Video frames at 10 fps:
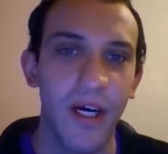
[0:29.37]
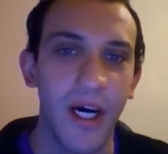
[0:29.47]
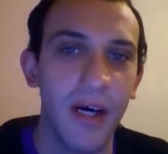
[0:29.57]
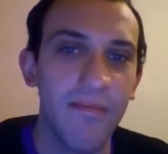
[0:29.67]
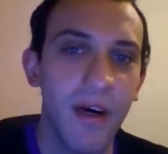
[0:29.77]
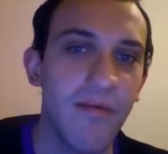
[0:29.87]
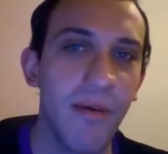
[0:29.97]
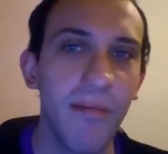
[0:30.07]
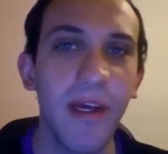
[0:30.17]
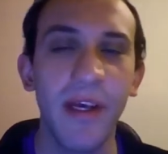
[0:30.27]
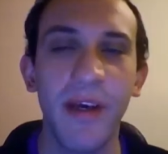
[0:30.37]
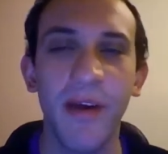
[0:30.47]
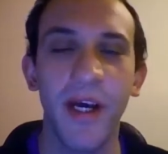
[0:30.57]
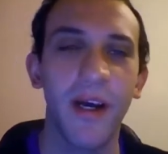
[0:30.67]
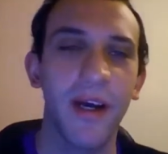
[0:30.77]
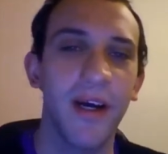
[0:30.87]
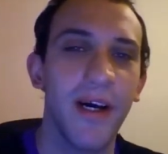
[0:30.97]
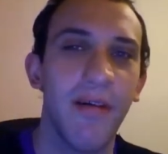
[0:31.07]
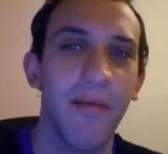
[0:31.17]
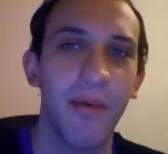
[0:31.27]
I hope my Romanian
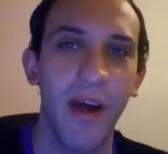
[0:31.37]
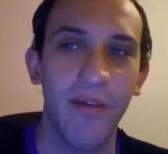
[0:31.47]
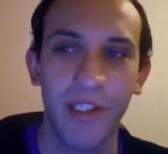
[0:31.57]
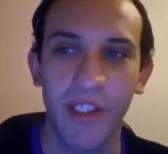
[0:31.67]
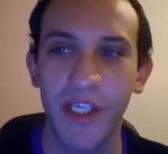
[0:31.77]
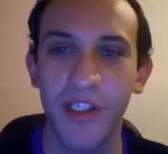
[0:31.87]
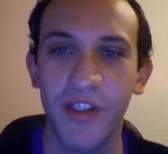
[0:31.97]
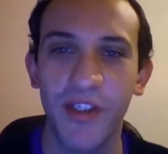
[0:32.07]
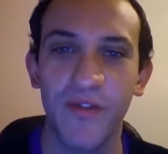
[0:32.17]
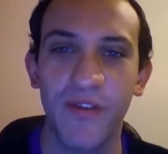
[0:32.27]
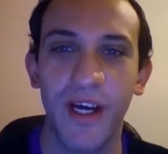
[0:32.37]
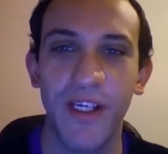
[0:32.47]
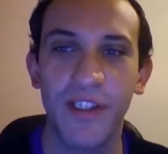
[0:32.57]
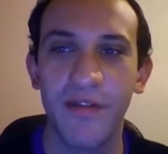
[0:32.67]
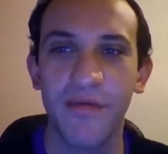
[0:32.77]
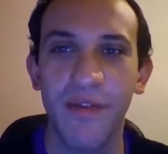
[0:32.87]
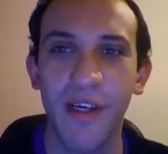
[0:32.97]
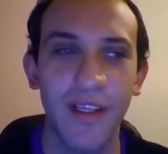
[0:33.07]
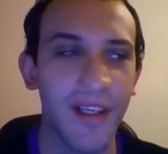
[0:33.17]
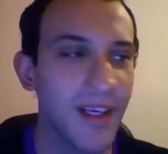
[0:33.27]
pronunciations were actually
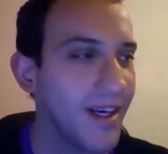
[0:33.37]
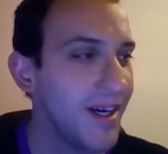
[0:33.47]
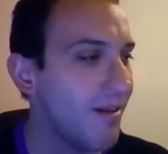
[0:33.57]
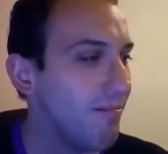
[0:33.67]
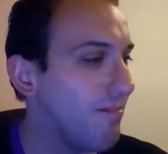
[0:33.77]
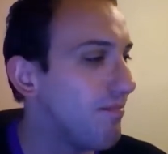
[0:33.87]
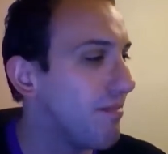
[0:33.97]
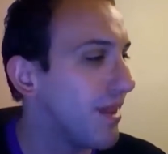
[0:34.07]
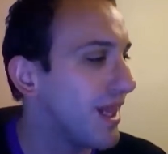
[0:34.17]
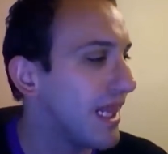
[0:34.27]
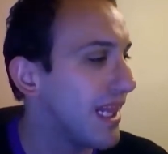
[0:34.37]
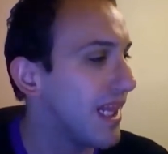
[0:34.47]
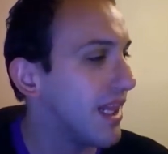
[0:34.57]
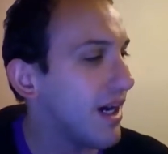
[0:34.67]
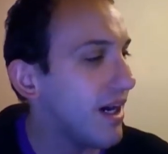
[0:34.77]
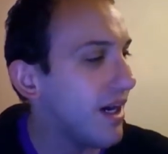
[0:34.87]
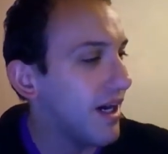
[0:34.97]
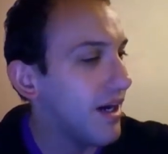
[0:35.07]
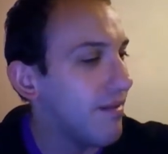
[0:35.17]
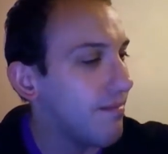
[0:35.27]
right. I
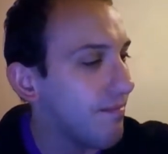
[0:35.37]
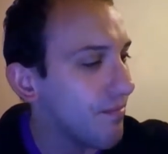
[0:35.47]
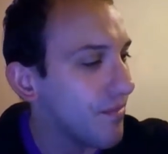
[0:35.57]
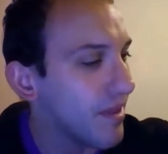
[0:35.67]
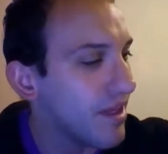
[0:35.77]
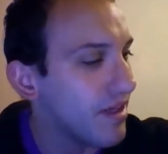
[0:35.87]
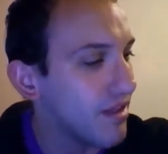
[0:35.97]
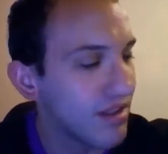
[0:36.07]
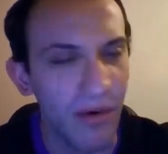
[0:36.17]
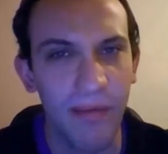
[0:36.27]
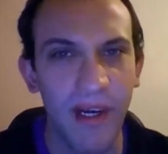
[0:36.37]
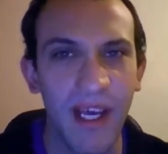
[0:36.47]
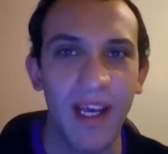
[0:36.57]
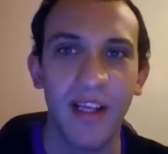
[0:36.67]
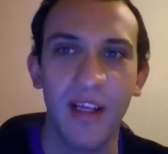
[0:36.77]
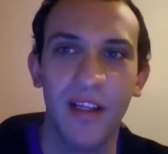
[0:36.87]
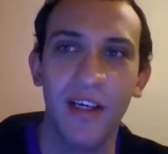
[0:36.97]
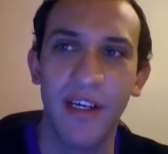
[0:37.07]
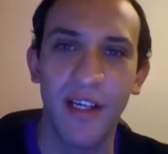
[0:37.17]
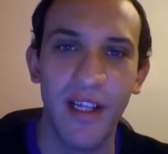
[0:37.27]
am sort of beginning to
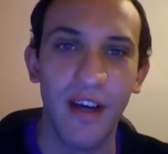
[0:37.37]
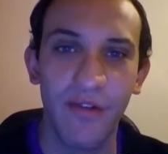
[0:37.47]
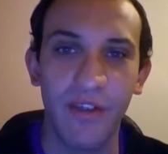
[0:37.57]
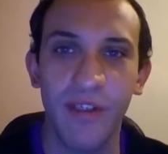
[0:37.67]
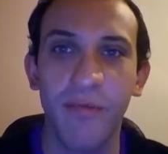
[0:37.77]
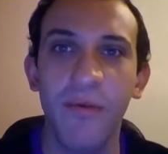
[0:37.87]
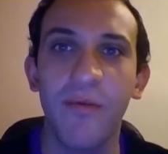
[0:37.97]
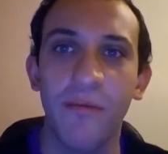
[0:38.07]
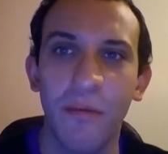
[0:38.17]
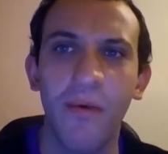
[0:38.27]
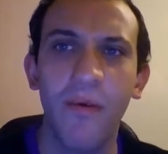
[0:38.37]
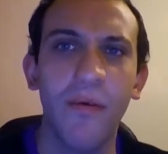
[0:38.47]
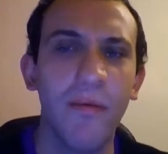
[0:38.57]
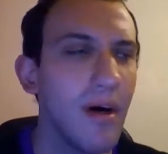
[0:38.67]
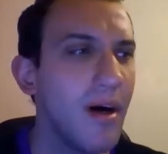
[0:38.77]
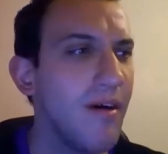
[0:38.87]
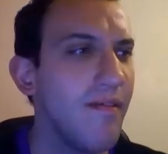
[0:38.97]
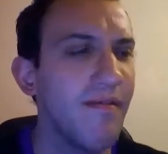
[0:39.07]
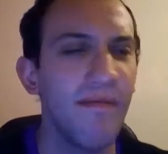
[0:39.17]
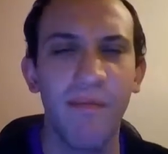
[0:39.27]
learn the language more and more.
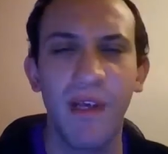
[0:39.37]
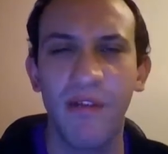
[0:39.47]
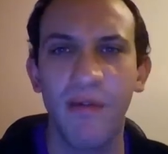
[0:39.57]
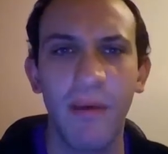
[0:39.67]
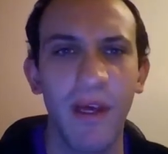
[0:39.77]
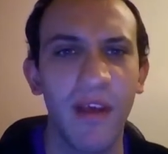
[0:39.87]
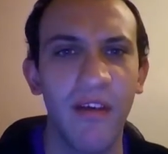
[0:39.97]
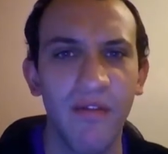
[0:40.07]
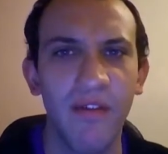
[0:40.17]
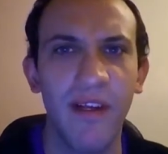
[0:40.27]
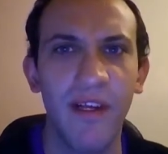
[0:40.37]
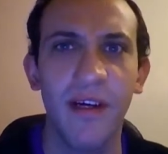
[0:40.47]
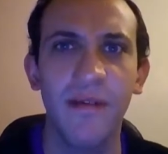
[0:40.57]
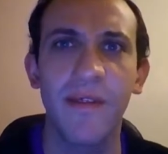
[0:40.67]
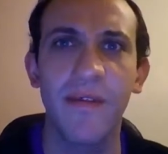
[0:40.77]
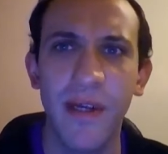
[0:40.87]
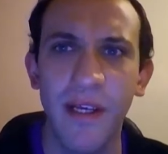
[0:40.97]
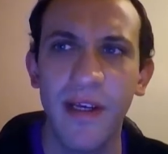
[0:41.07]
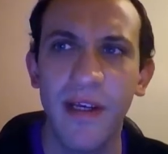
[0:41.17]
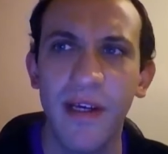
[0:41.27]
I've been to Romania 3 times
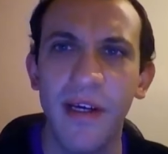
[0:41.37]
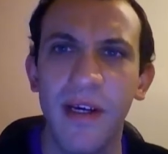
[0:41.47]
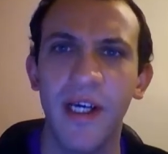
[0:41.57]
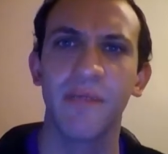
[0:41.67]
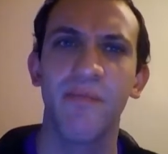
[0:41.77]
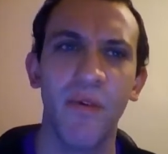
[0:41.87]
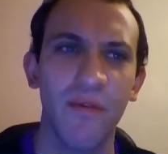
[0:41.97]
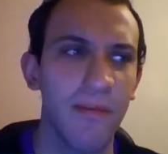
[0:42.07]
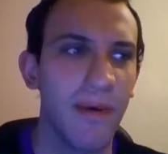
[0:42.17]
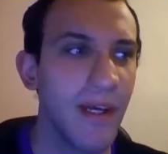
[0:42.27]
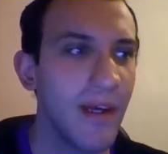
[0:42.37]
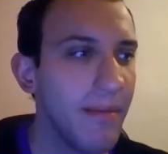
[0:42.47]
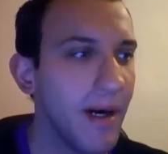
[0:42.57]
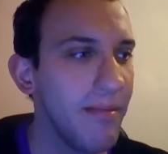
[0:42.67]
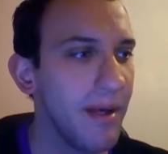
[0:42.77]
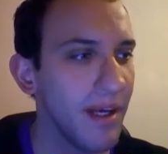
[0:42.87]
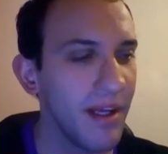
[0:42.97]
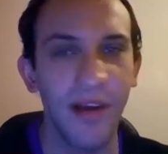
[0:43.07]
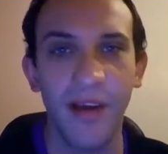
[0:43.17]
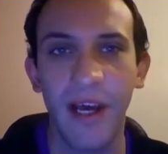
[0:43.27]
already. I was born in Romania, but I've been in
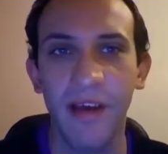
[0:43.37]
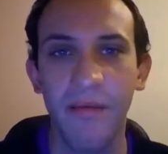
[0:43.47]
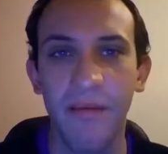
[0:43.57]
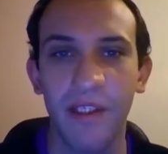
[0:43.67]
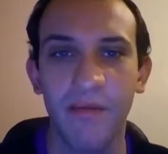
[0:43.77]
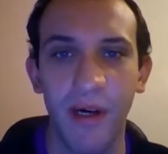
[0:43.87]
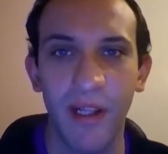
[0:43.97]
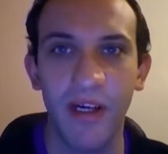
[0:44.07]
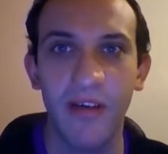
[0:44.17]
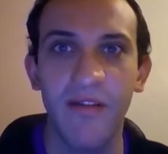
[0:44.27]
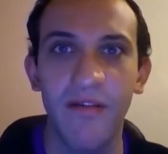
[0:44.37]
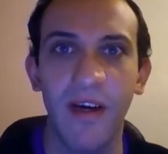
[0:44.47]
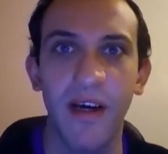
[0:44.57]
the UK for most of my life.